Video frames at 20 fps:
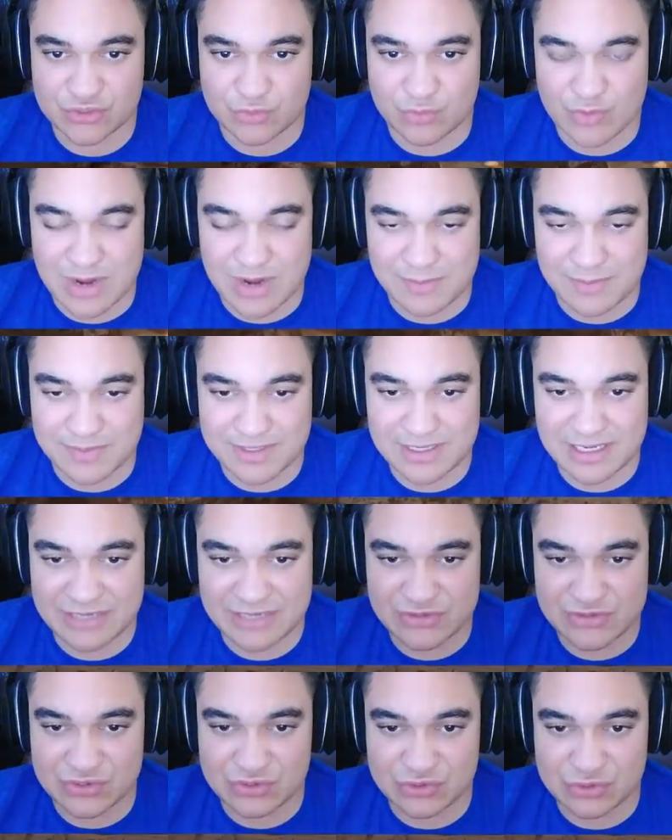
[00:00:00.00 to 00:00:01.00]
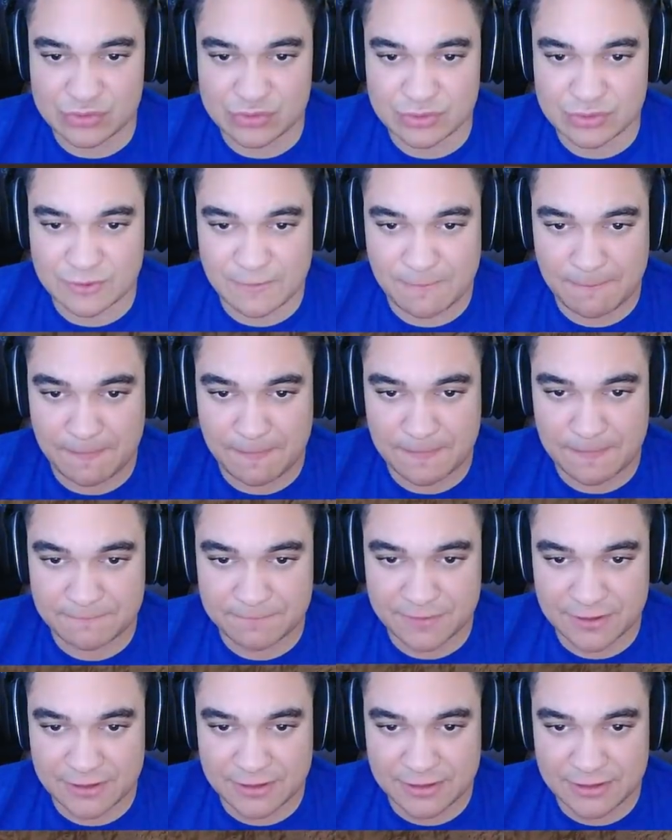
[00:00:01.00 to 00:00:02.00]
weapon as you shoot,
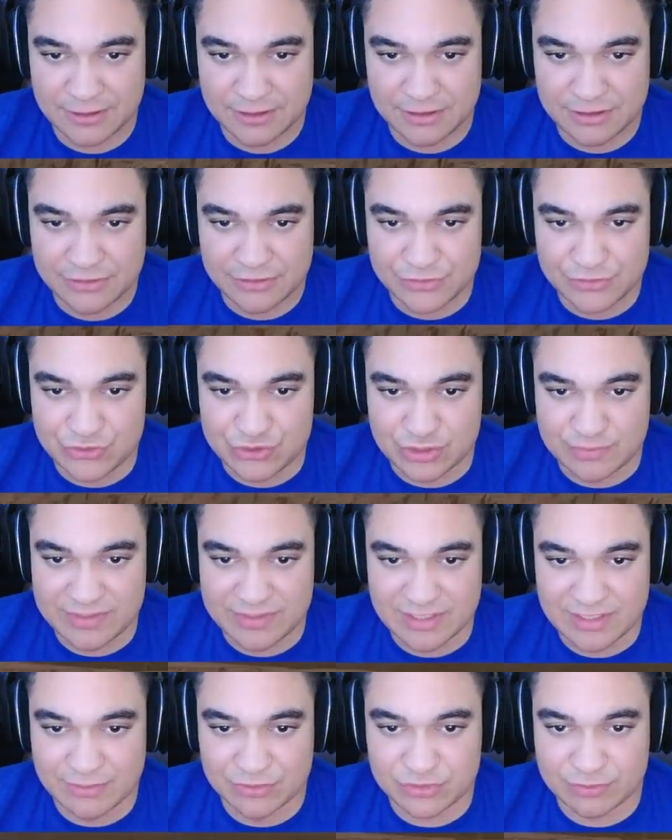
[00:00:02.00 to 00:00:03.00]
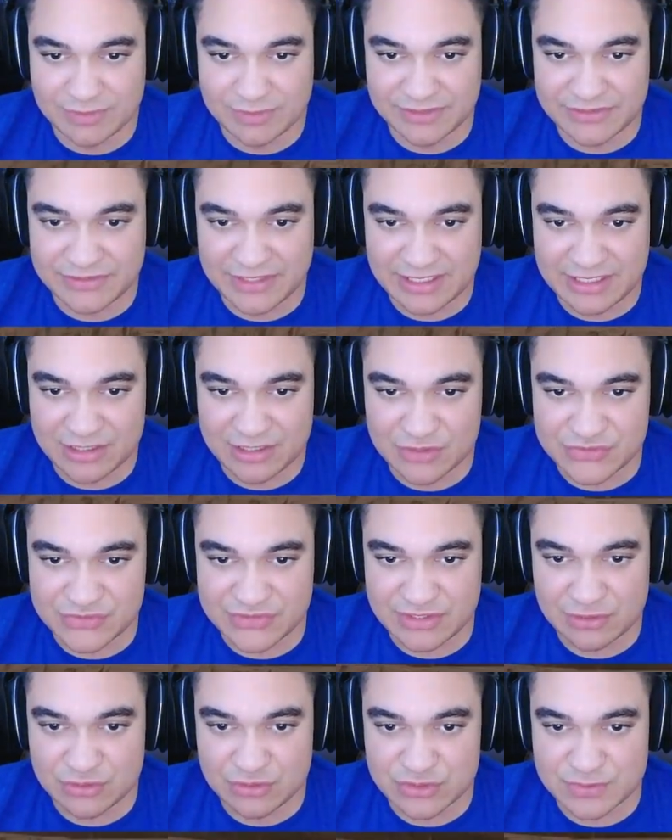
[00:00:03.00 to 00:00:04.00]
you should be able to maintain it in a
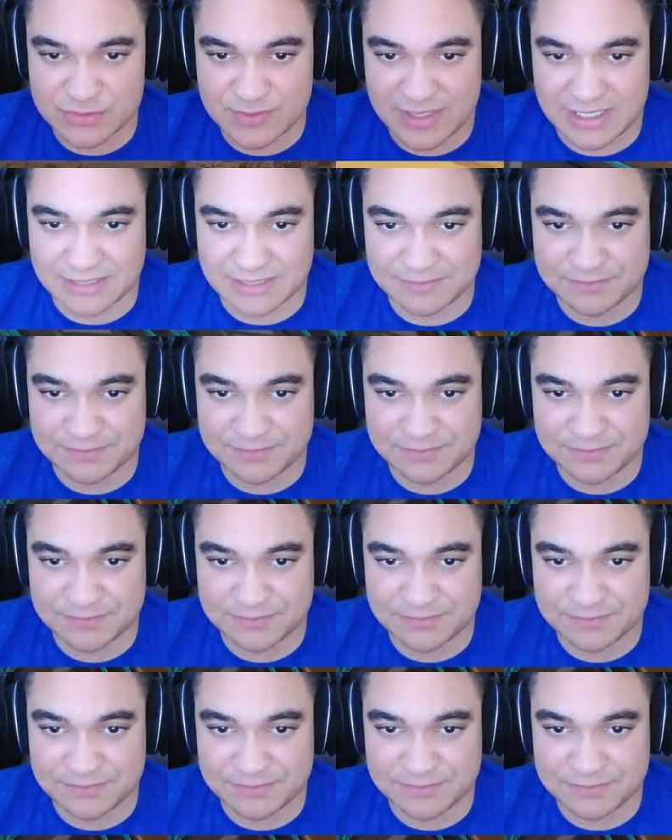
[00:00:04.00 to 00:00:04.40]
single spot.